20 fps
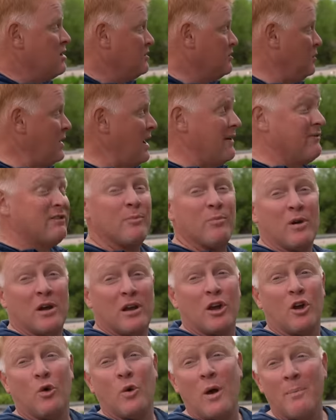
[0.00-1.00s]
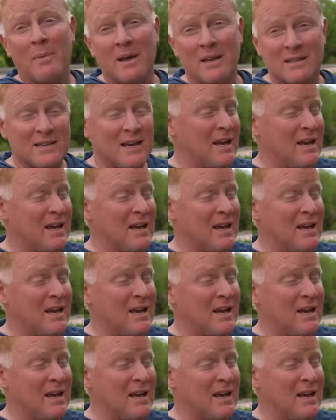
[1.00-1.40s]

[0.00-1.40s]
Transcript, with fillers: So we have to bring equipment